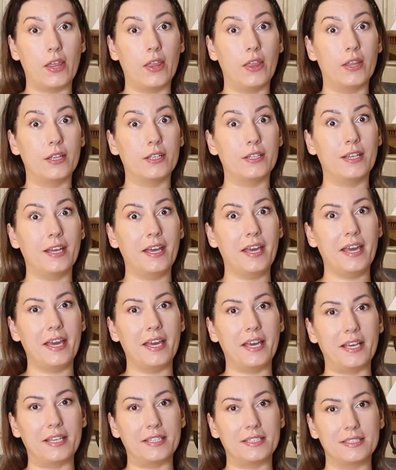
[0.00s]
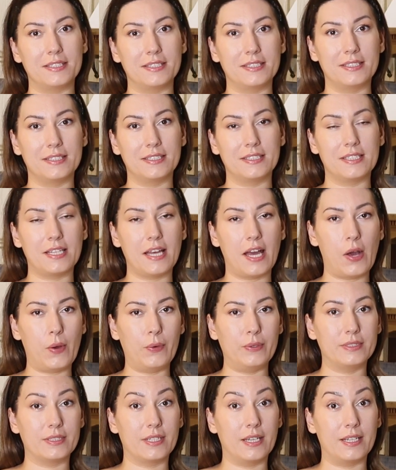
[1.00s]
the taste,
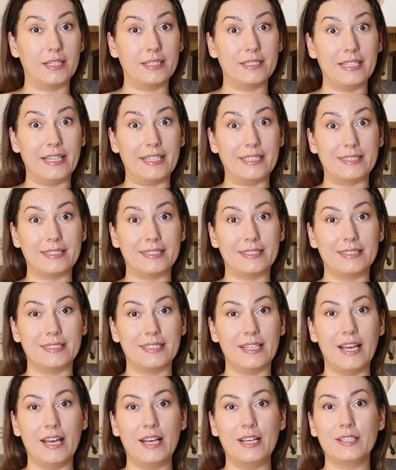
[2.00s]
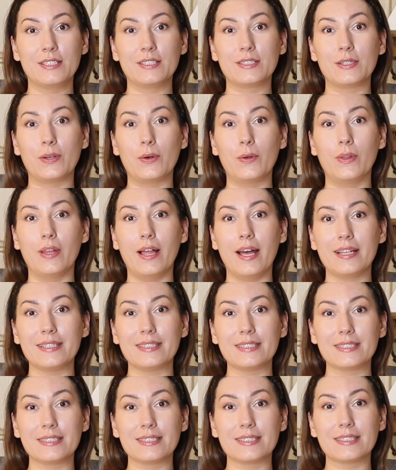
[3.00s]
how it's gonna taste. So
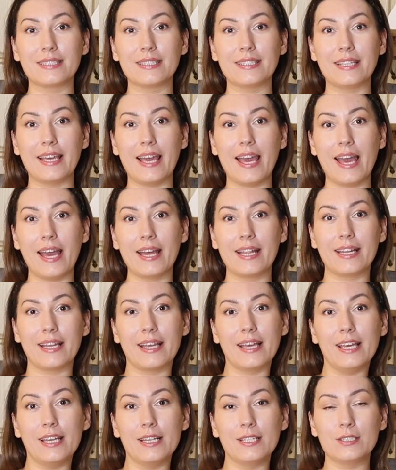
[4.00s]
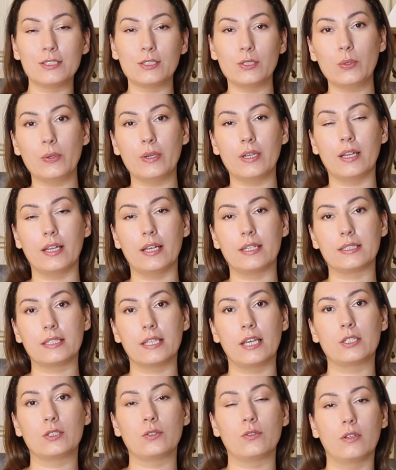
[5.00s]
let's get into it. Let's
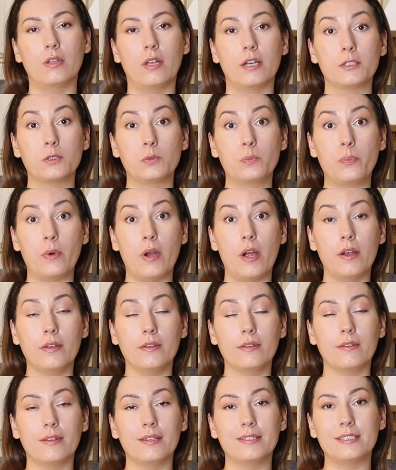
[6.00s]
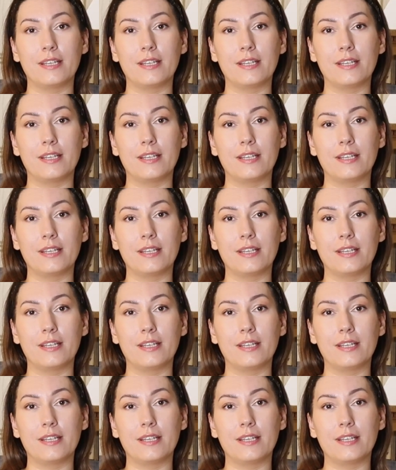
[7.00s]
get to the last part, the